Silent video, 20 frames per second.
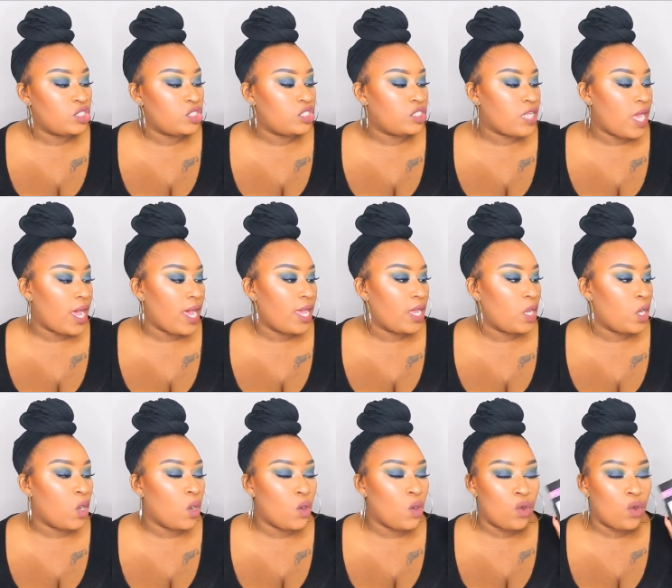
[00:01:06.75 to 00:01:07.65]

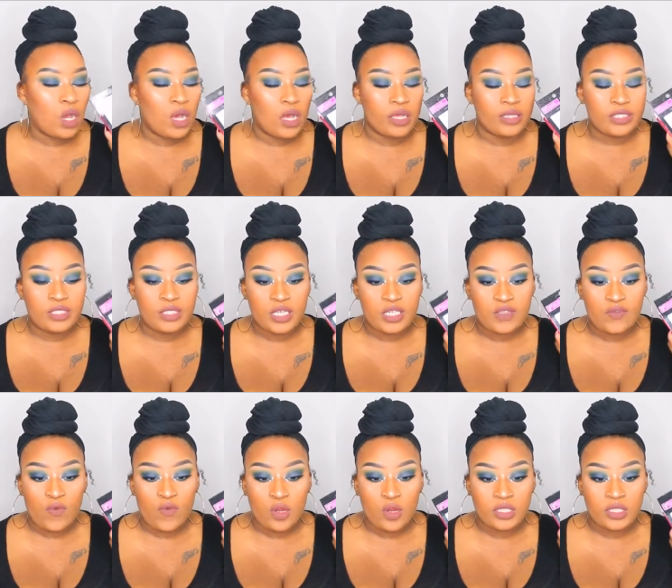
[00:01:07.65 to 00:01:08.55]
style
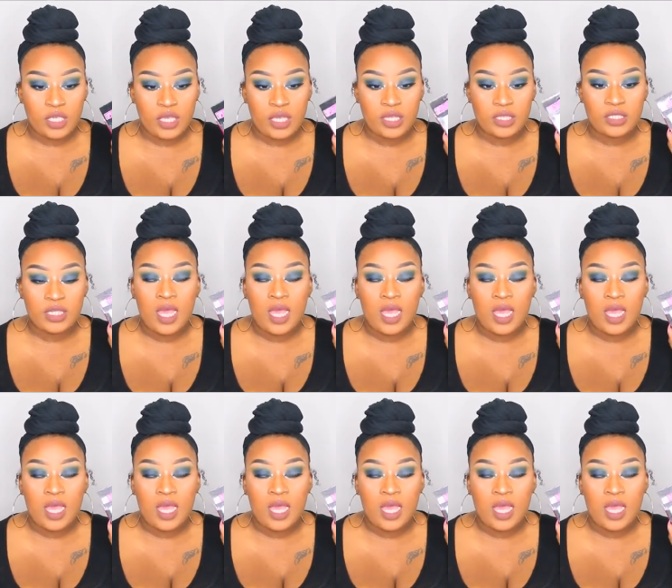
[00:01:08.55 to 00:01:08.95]
614s.